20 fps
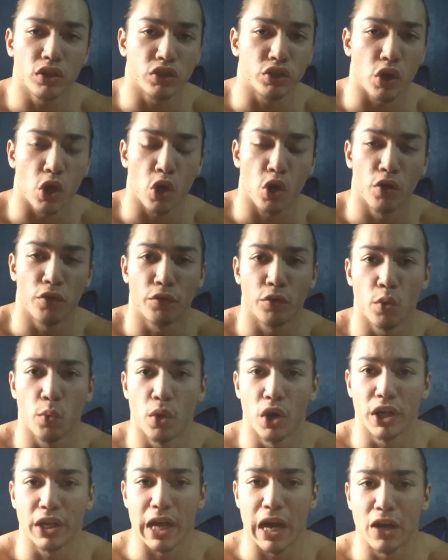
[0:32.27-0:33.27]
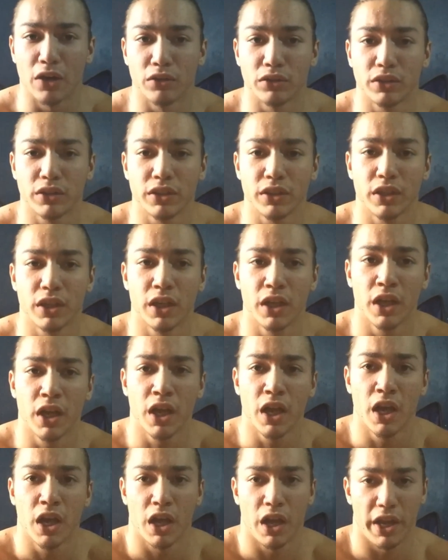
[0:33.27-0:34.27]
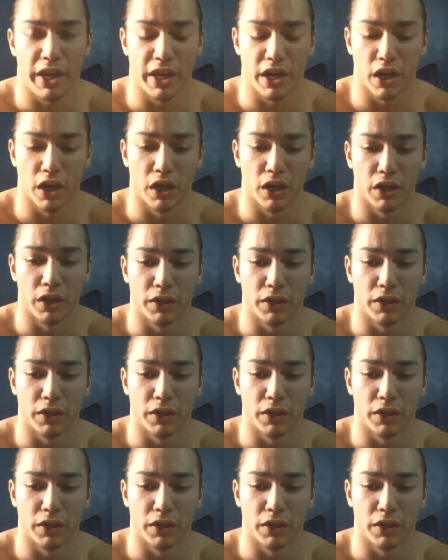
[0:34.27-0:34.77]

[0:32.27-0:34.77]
start off your workouts in